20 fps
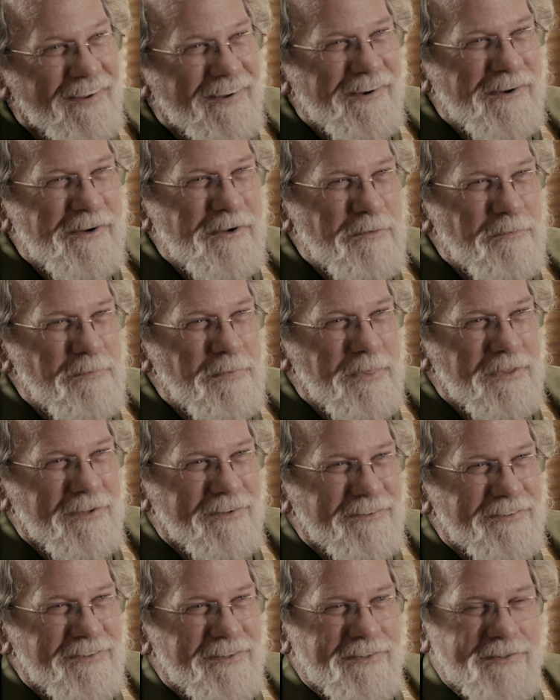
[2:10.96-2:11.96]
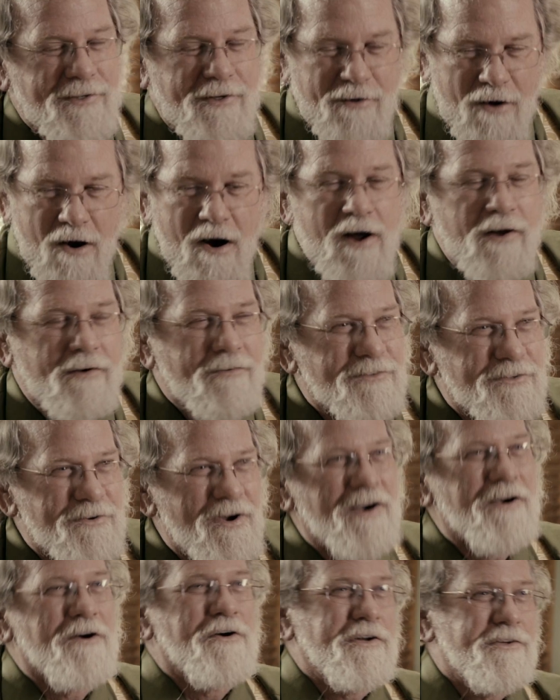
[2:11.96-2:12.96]
And she said, all right. So
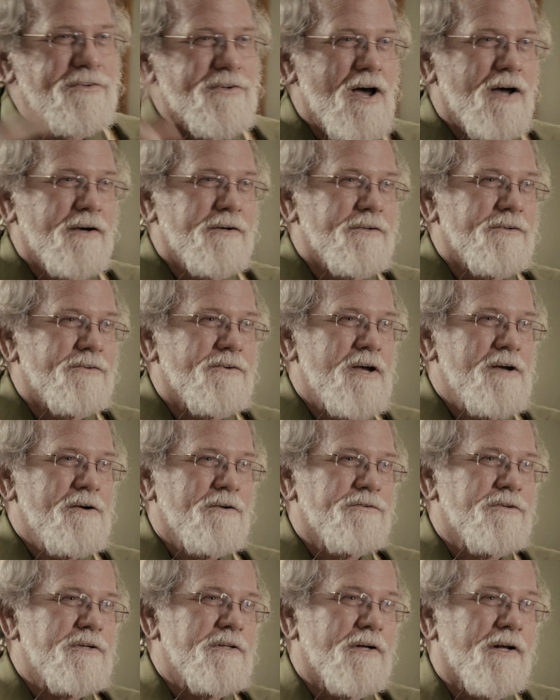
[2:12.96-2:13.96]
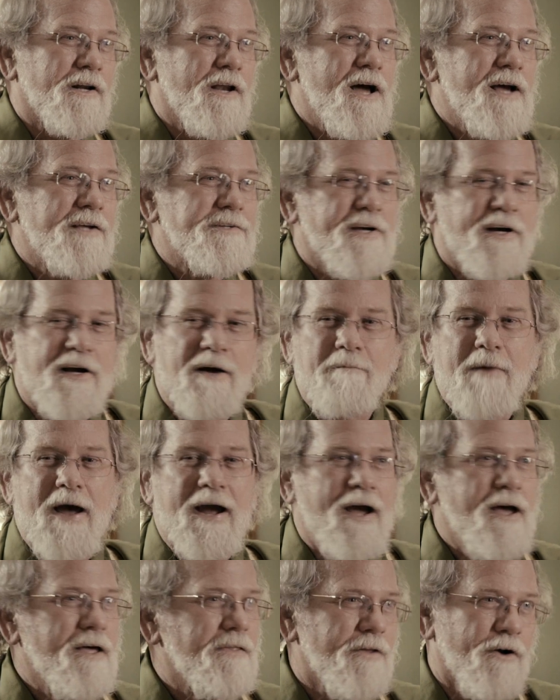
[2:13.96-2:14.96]
I go inside to the jail, see the clients. I come
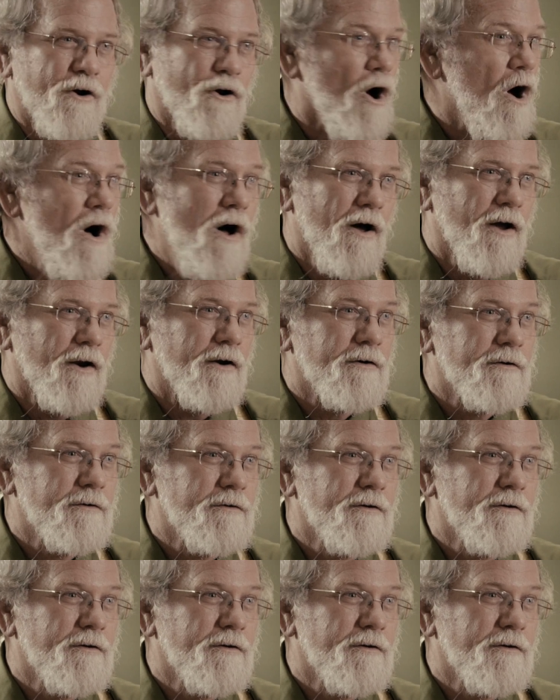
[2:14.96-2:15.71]
back out and they're gone.